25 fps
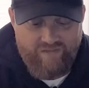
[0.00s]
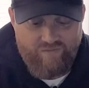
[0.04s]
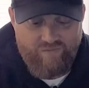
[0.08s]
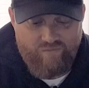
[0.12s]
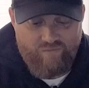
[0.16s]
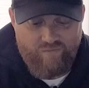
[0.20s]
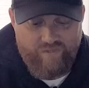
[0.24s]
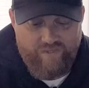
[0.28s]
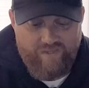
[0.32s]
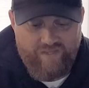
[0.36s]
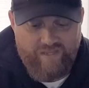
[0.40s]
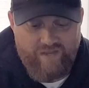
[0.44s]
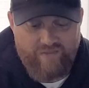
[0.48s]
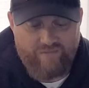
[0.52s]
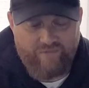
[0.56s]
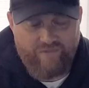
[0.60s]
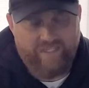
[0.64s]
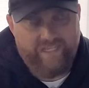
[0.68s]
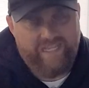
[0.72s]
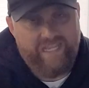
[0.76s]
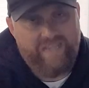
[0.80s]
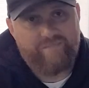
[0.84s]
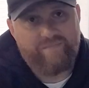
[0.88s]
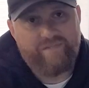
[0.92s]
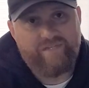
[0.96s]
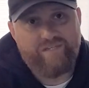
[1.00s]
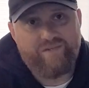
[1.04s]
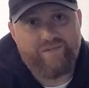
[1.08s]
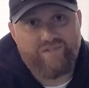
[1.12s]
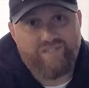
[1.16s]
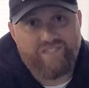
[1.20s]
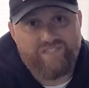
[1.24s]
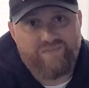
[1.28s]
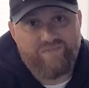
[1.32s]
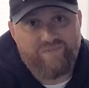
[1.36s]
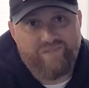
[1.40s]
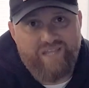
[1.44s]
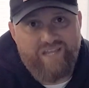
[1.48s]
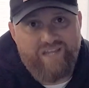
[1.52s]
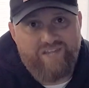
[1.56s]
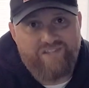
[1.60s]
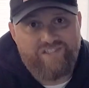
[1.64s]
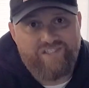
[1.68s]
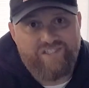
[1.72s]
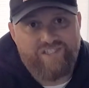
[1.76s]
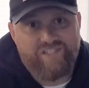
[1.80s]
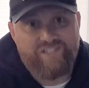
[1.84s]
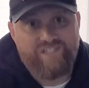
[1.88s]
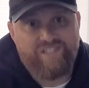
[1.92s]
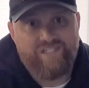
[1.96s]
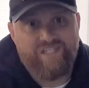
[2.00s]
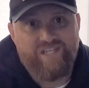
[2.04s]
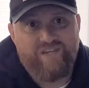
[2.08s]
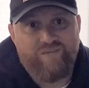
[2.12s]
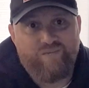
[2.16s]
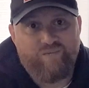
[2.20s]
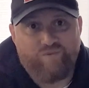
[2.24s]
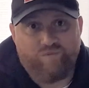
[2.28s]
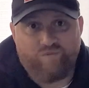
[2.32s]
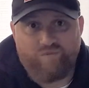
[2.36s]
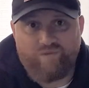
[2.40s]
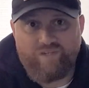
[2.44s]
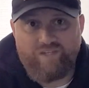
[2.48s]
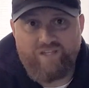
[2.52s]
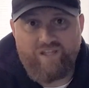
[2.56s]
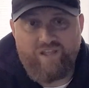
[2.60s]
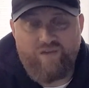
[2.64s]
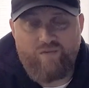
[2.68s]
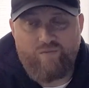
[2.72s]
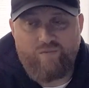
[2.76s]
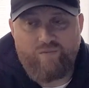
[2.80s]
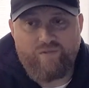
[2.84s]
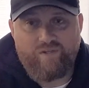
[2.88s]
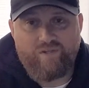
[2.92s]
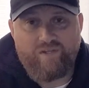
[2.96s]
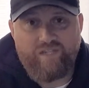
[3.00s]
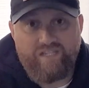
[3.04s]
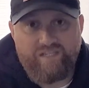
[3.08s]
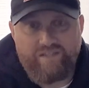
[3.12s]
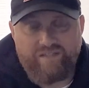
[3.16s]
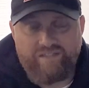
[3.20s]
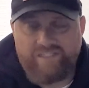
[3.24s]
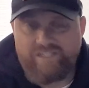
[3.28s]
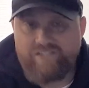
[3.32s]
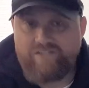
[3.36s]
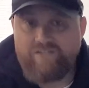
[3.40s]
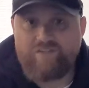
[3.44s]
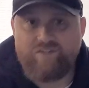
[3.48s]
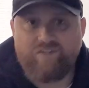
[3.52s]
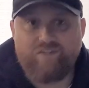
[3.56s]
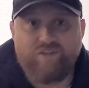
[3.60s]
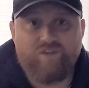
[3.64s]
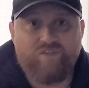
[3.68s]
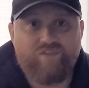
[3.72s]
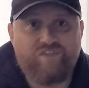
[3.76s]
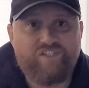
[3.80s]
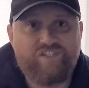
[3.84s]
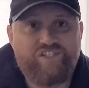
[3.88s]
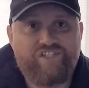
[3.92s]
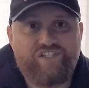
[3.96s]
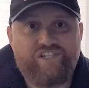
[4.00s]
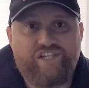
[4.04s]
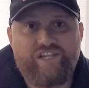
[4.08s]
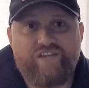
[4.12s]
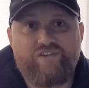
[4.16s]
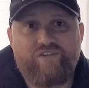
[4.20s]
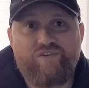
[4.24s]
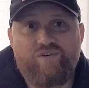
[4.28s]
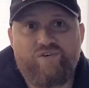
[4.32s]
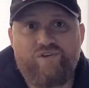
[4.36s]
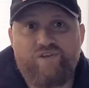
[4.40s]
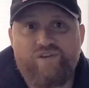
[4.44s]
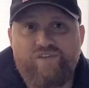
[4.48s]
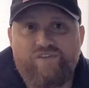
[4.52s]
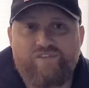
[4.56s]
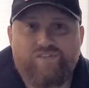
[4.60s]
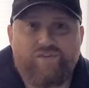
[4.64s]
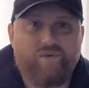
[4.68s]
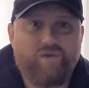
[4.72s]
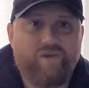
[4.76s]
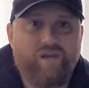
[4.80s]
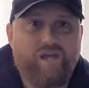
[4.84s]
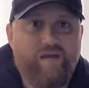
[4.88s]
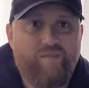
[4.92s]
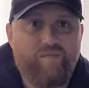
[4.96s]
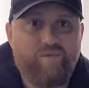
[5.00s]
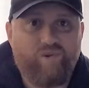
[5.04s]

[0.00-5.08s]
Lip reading: We really can't be doing this without you. We're really hoping to continue to grow this channel, throw a lot